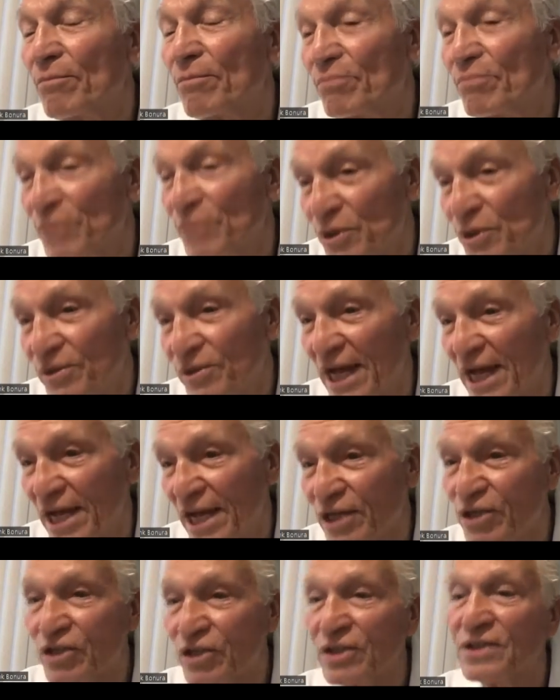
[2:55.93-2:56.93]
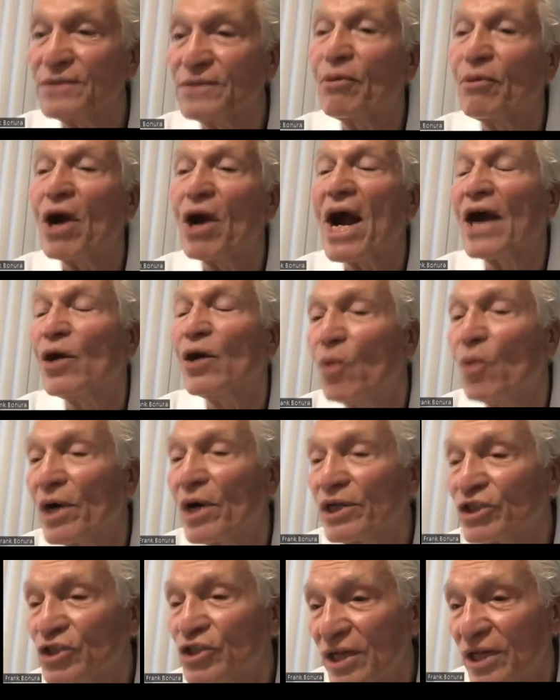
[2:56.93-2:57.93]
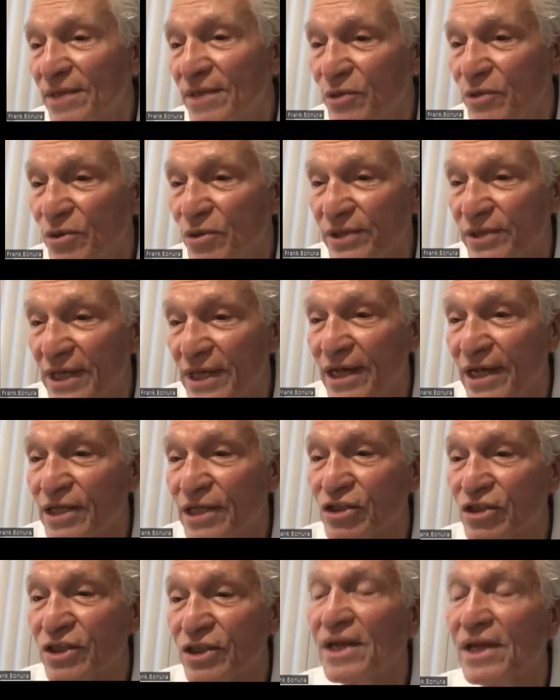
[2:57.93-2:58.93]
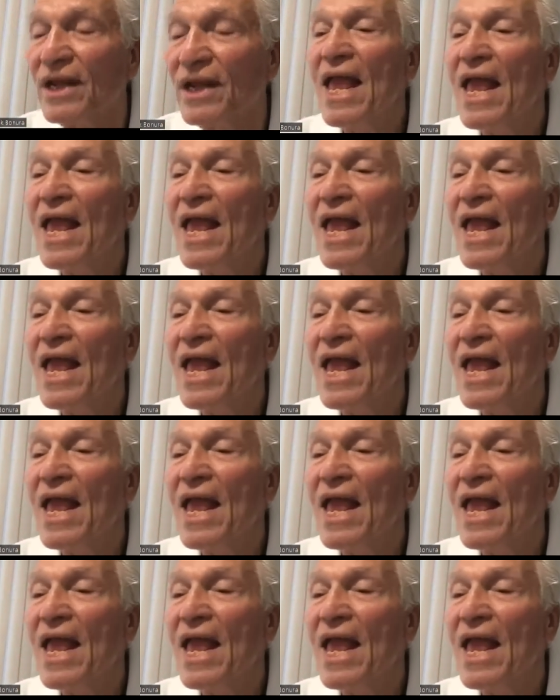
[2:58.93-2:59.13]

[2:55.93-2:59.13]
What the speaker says: mutations, BRCA1 gene mutation